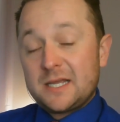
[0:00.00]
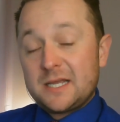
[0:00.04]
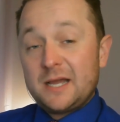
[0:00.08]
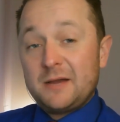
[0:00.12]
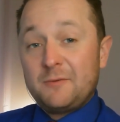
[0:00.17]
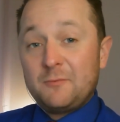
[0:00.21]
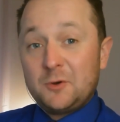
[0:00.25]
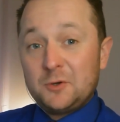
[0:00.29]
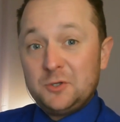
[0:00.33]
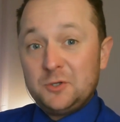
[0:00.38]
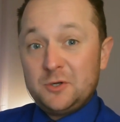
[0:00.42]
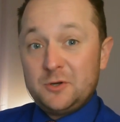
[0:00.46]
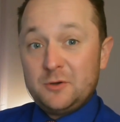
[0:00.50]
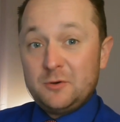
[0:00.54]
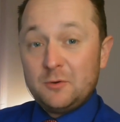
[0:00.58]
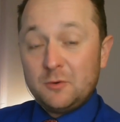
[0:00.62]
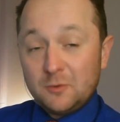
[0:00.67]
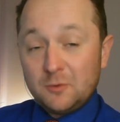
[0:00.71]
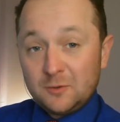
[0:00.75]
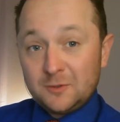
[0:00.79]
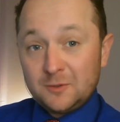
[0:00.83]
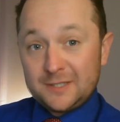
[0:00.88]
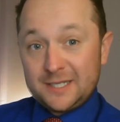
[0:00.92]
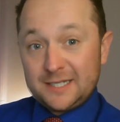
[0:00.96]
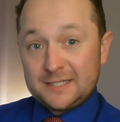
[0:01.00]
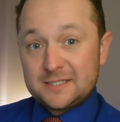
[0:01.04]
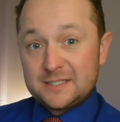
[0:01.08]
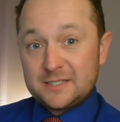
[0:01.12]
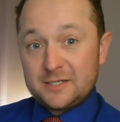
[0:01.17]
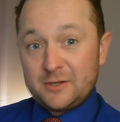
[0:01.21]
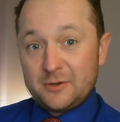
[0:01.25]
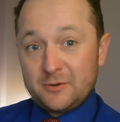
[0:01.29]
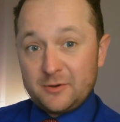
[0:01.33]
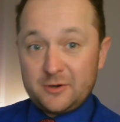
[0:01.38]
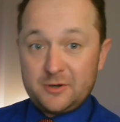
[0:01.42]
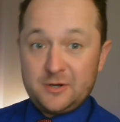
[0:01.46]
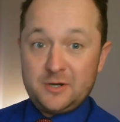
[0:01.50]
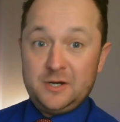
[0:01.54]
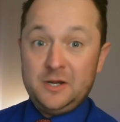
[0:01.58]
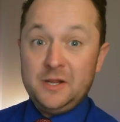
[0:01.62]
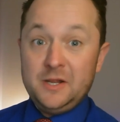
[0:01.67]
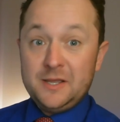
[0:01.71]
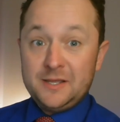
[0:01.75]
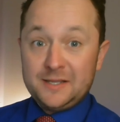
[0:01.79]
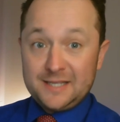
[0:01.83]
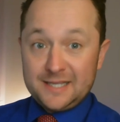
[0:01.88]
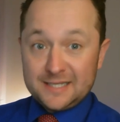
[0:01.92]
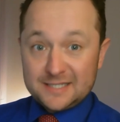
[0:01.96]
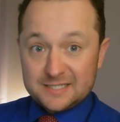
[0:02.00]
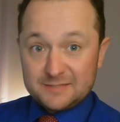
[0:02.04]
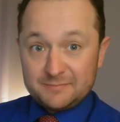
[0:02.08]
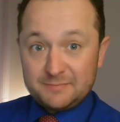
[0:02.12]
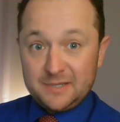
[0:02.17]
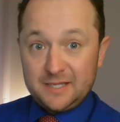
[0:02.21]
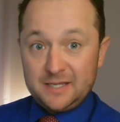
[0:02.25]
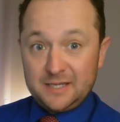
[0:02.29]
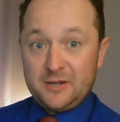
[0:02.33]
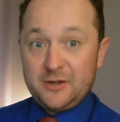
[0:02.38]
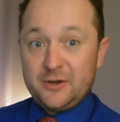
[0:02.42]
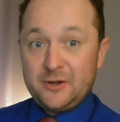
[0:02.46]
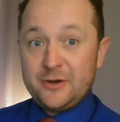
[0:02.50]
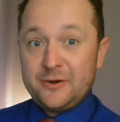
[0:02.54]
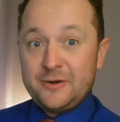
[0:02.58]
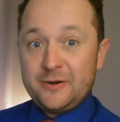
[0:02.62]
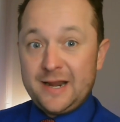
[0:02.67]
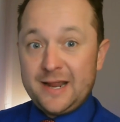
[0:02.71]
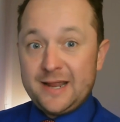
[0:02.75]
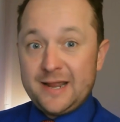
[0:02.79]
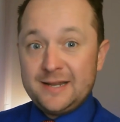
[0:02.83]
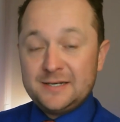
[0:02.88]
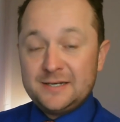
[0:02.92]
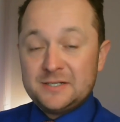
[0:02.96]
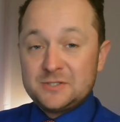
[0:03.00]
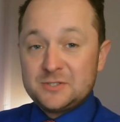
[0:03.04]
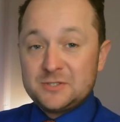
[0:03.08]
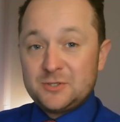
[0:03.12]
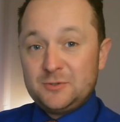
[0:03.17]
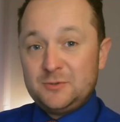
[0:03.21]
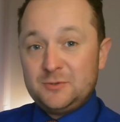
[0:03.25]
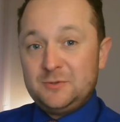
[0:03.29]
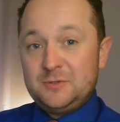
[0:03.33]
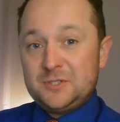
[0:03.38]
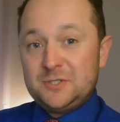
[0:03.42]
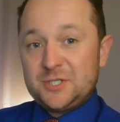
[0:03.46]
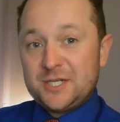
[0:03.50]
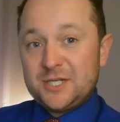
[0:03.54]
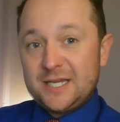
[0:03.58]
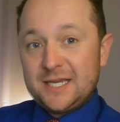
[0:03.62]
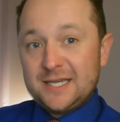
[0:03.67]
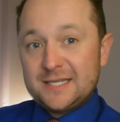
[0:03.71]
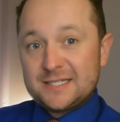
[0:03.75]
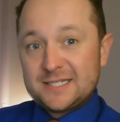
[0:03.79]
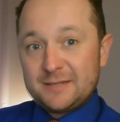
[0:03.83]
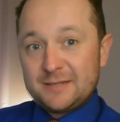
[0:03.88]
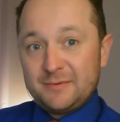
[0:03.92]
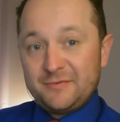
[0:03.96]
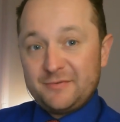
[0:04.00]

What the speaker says: I want you to all get to know her, get to meet her, and to share some